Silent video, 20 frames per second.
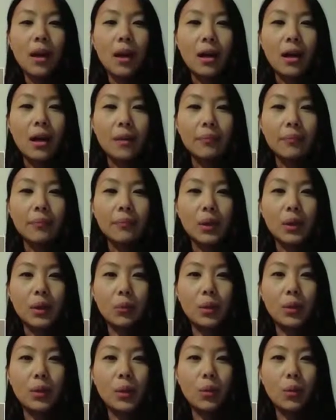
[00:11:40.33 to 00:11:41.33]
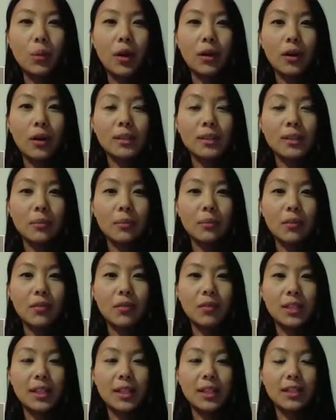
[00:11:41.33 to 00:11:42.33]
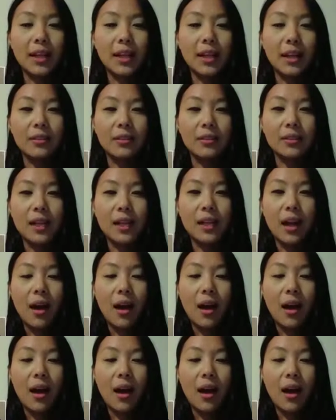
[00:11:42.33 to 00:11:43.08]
rework some of the details.